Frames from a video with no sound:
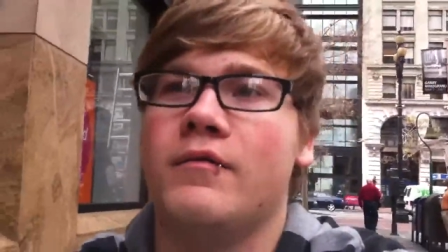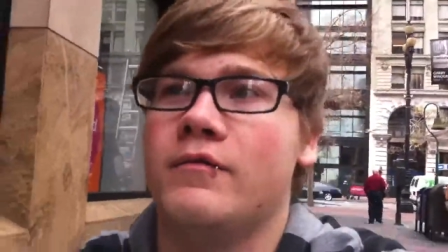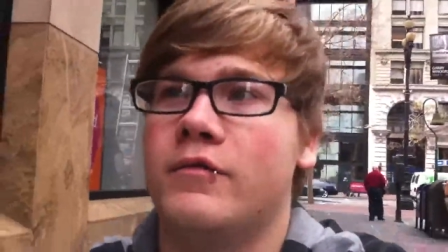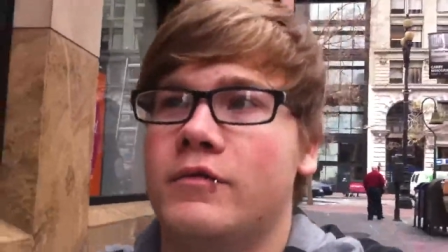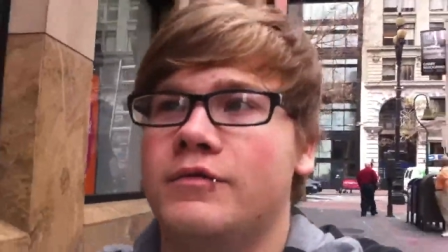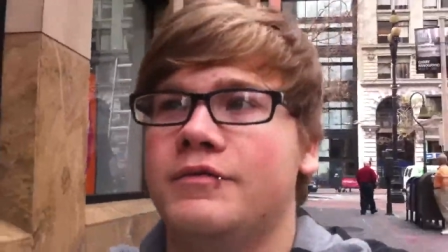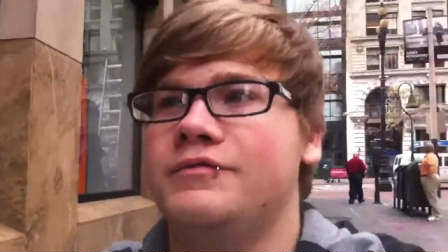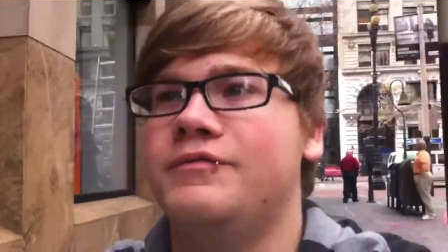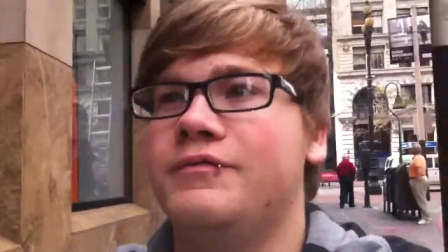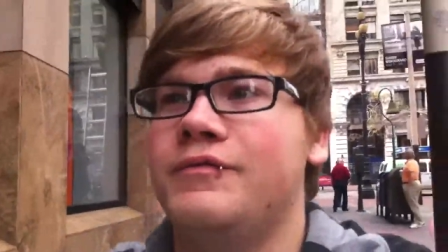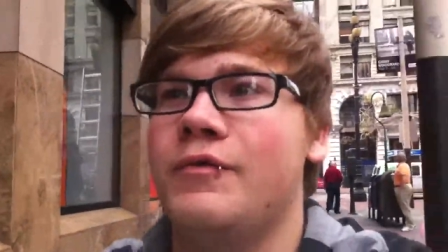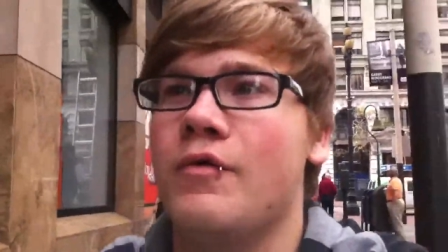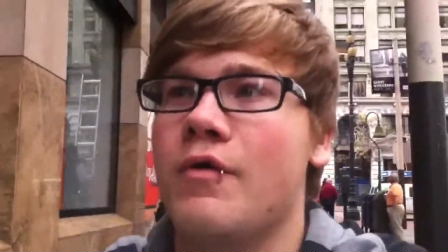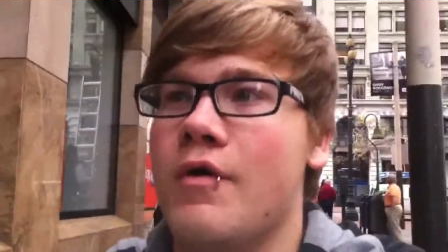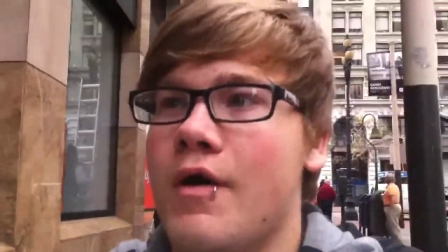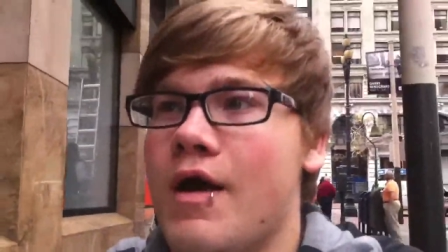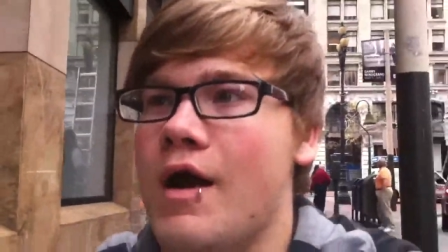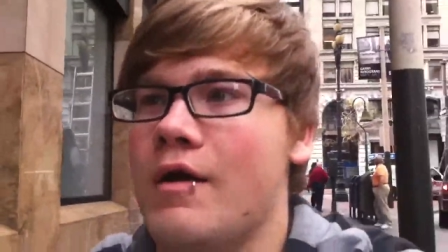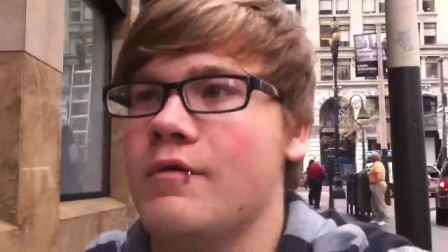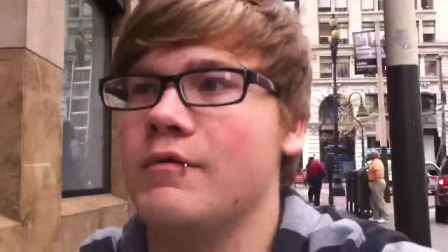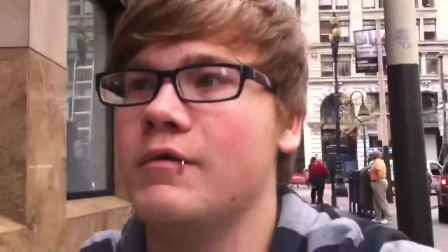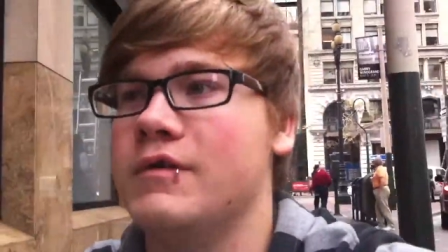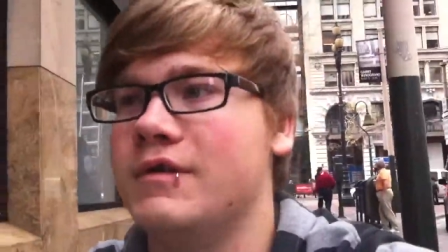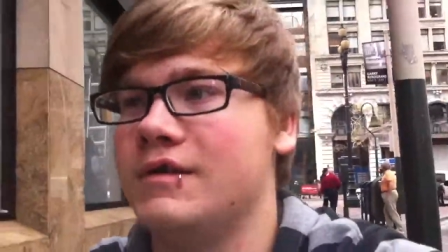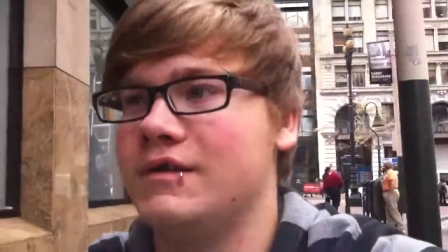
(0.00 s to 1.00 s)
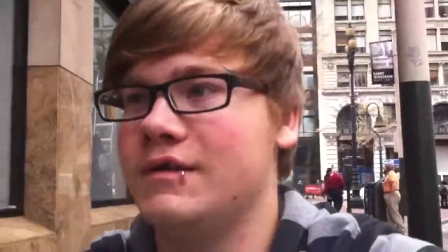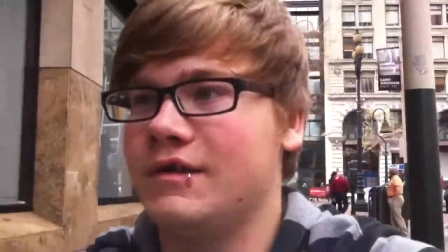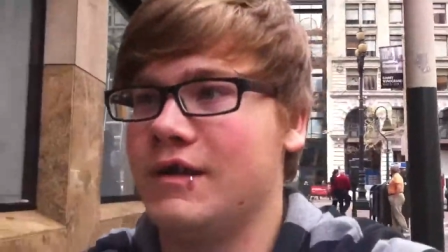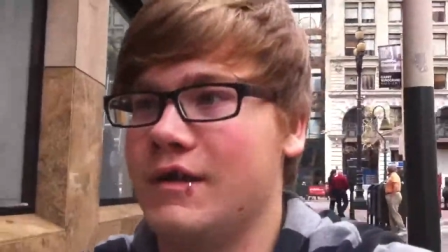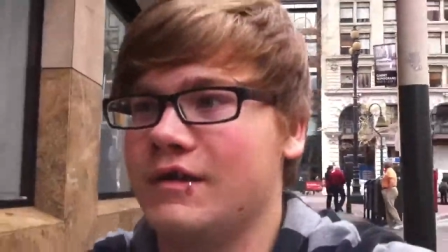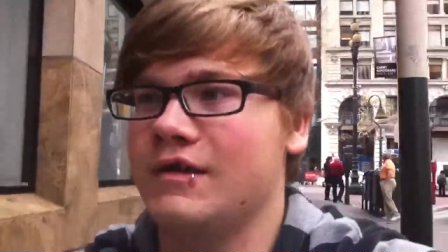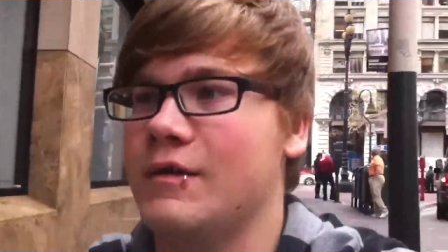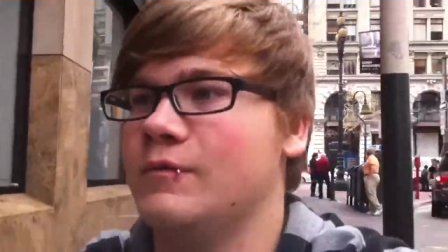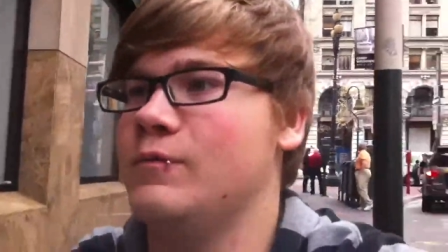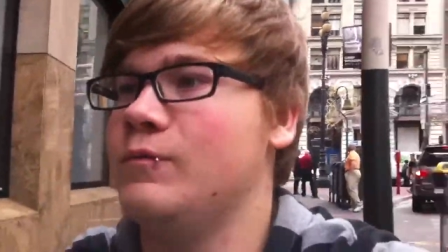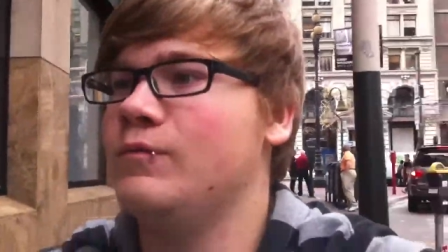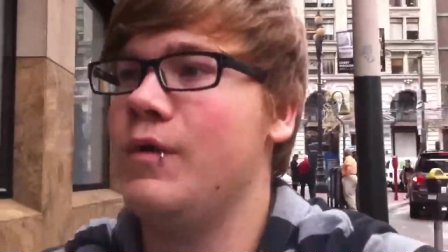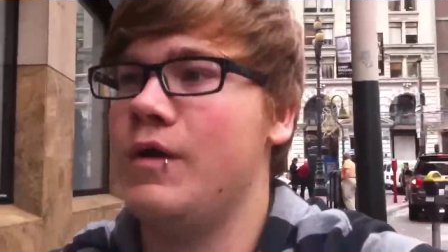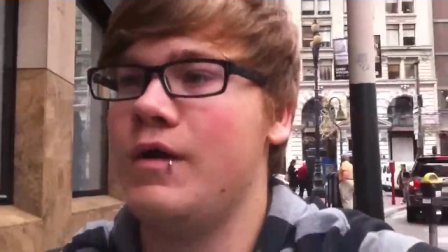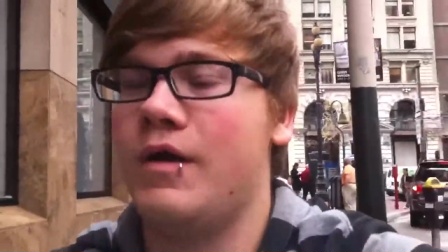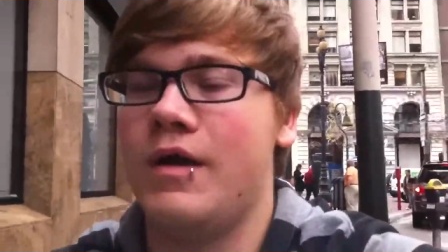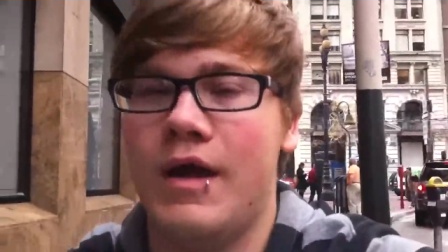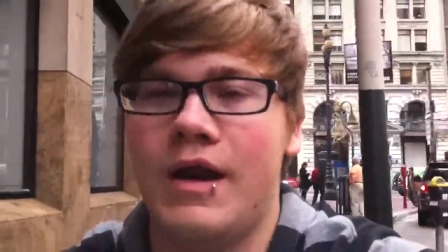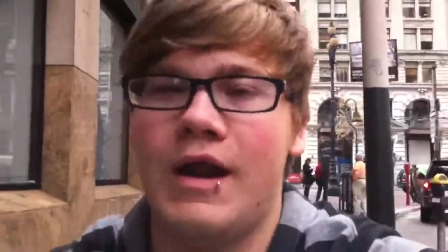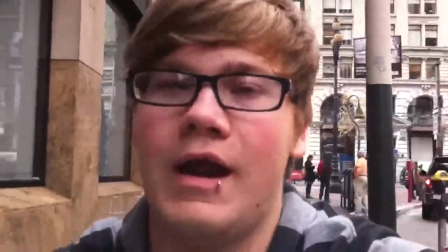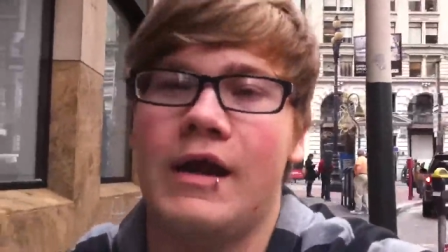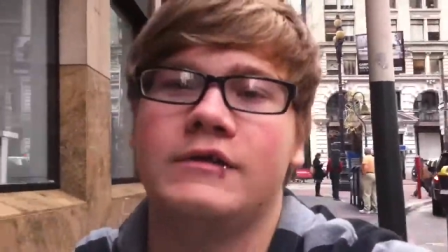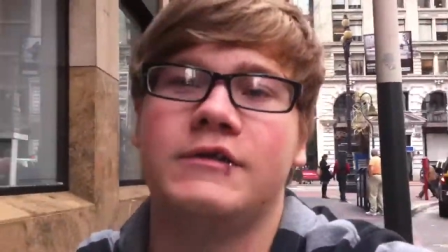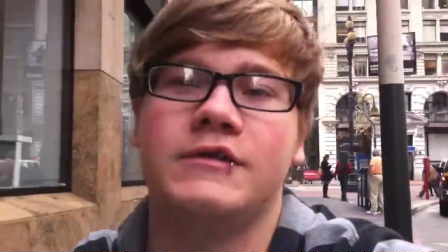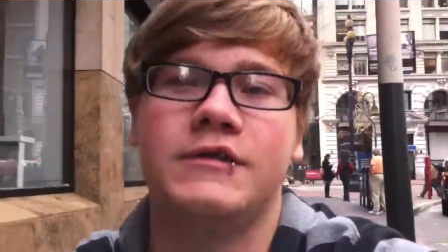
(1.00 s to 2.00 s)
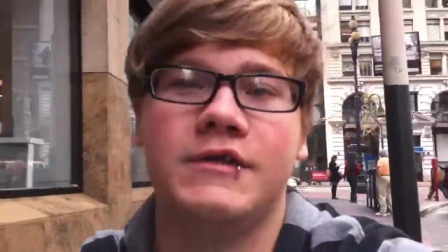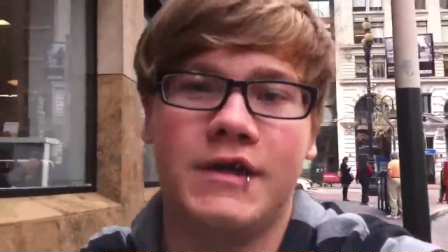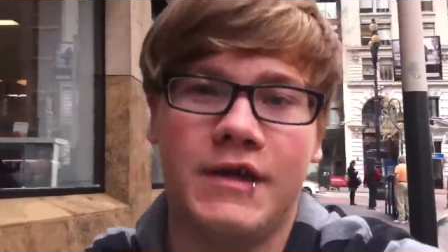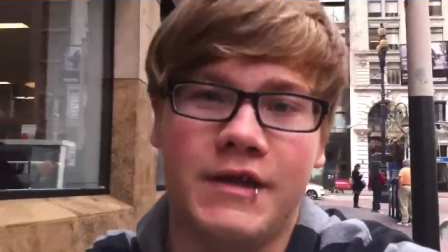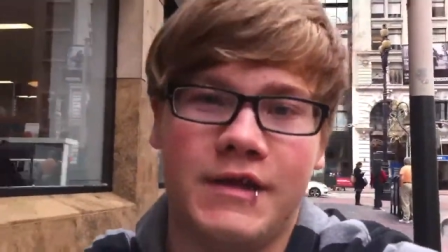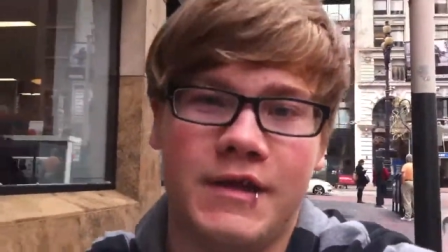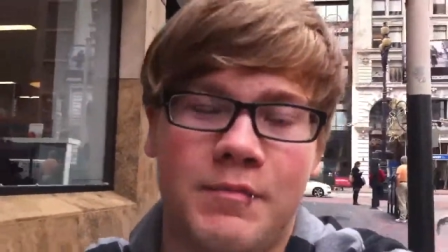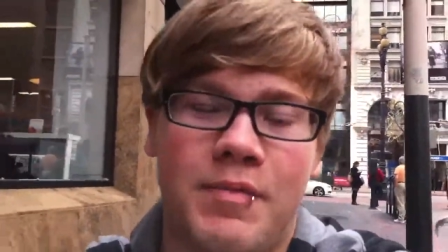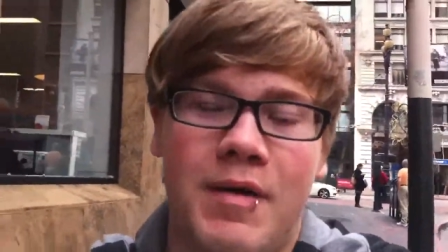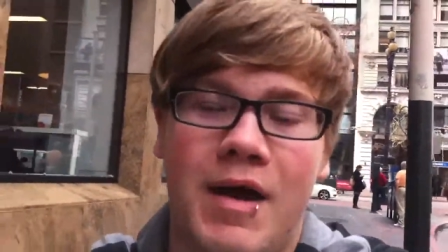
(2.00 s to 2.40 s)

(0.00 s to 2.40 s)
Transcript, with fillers: four hours until we could actually get